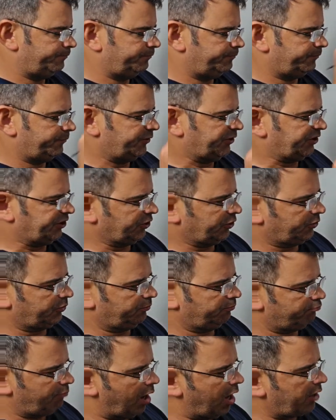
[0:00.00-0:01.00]

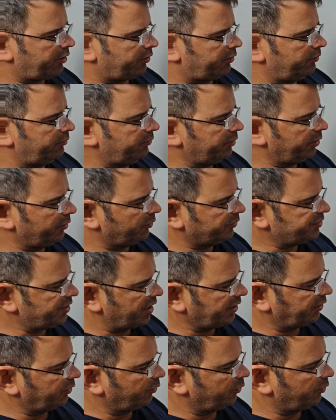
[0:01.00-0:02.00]
Still modern. It's not
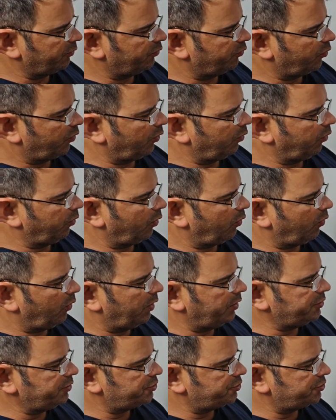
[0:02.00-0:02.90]
like they were World War I